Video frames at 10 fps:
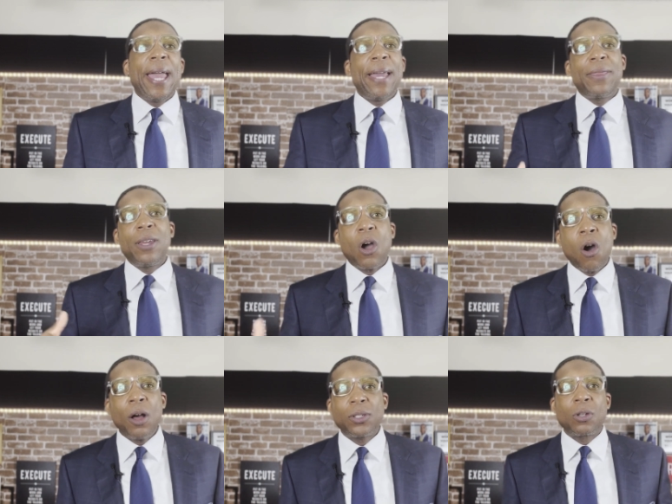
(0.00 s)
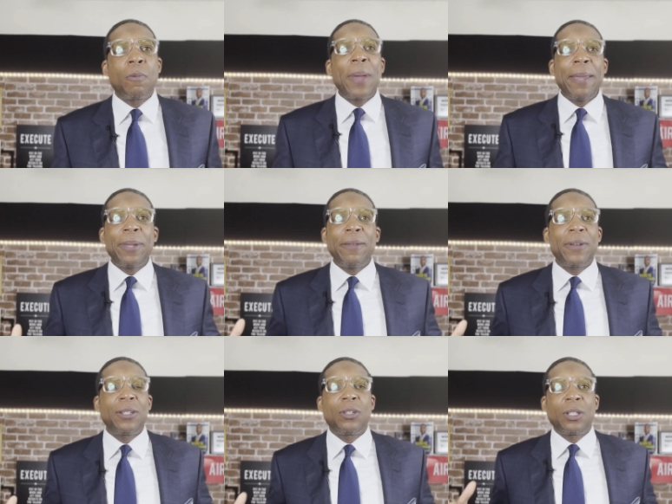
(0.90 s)
and then also maybe
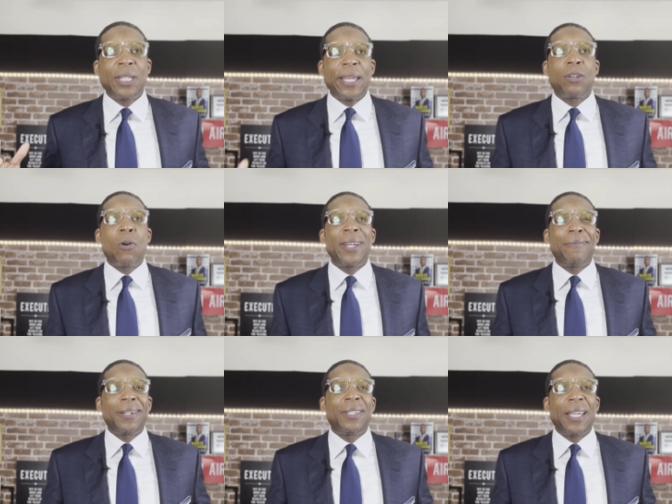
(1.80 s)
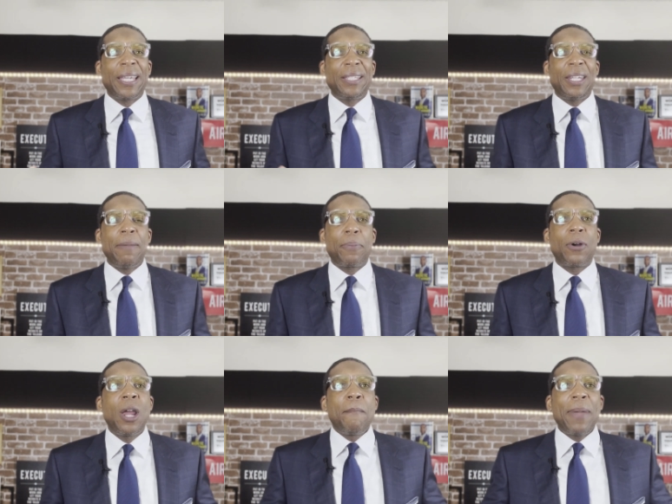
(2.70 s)
even going even digging deeper,